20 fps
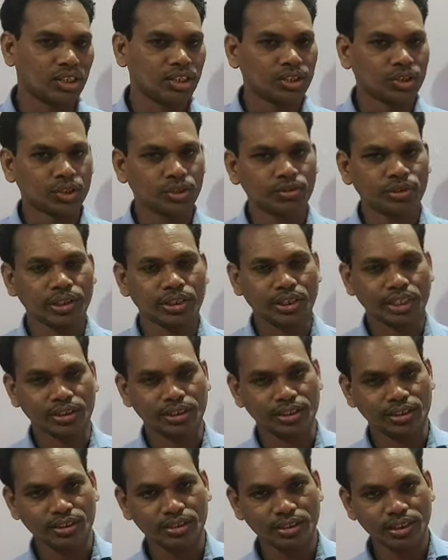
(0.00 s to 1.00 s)
So in
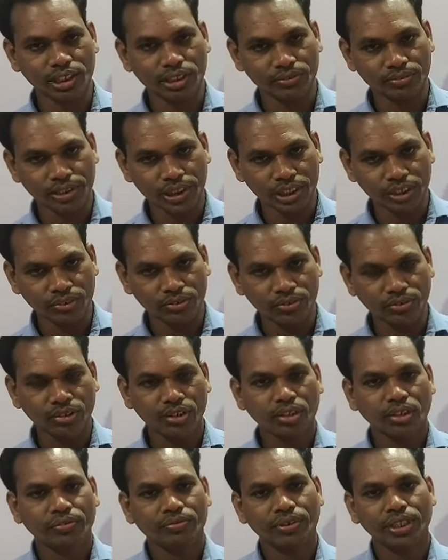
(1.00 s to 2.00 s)
yesterday's video,
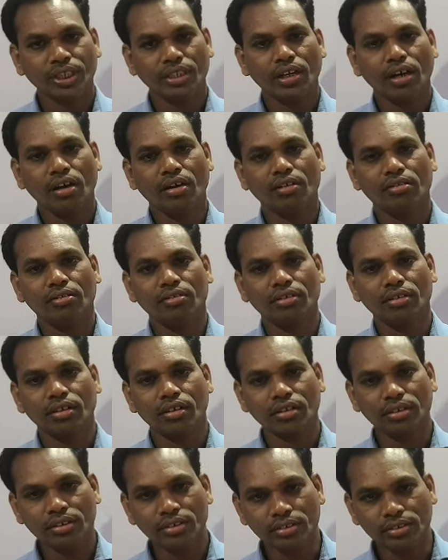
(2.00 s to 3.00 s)
we have
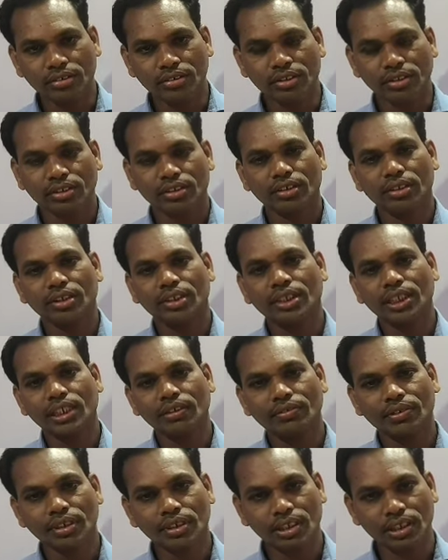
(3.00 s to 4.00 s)
learned the
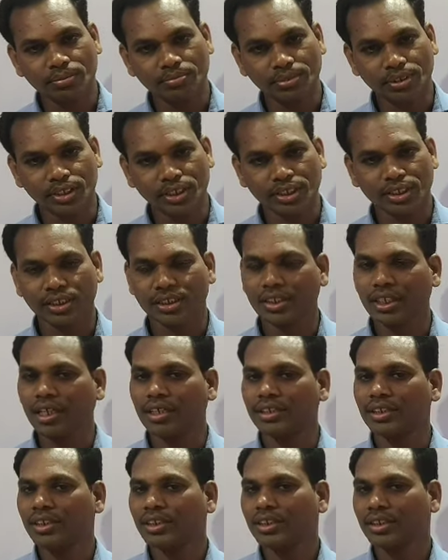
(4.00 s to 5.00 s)
7 subjects
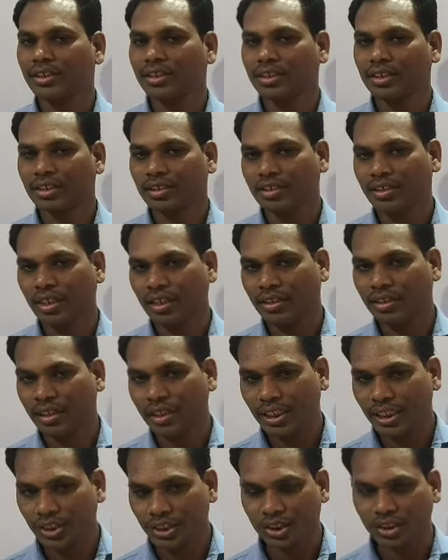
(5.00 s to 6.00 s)
and their
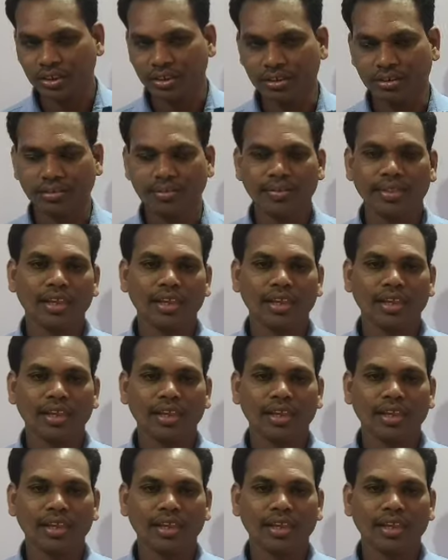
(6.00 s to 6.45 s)
nature,